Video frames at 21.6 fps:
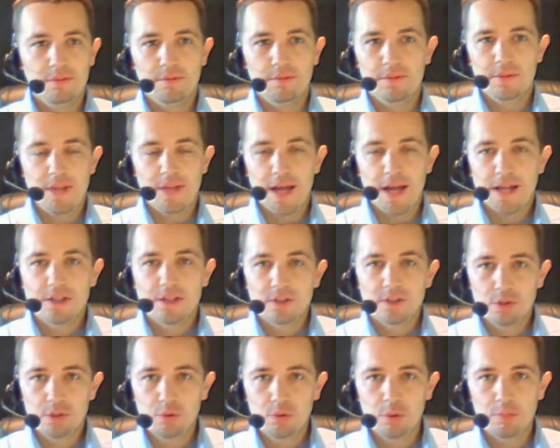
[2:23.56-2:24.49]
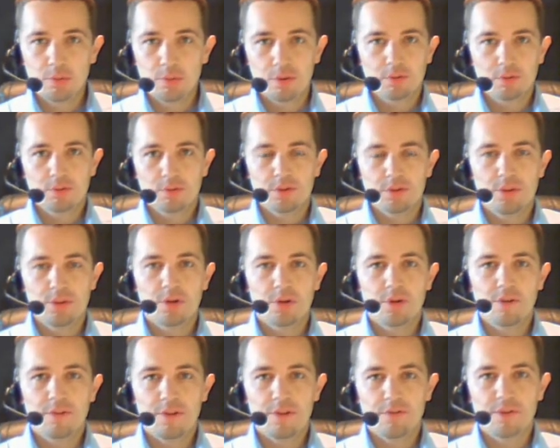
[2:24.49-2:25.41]
that's doable.
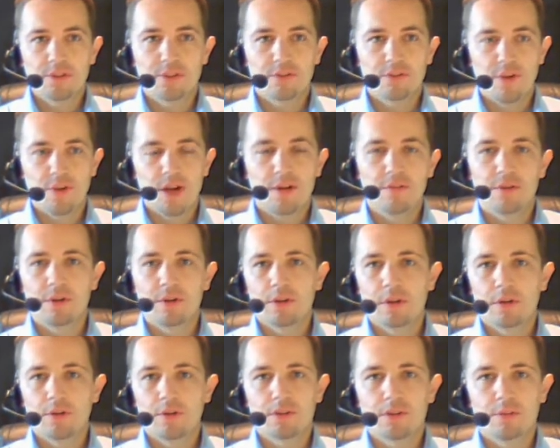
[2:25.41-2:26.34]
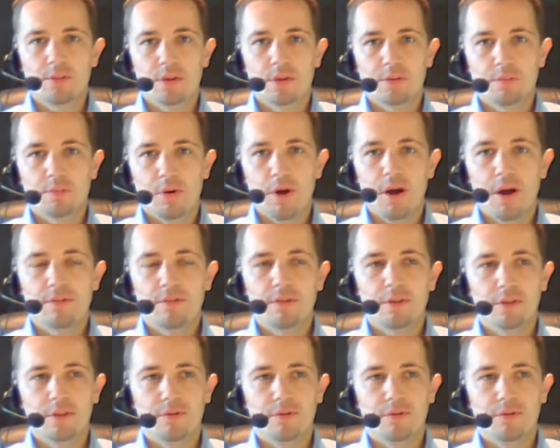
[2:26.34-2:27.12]
If it's $500 a month profit,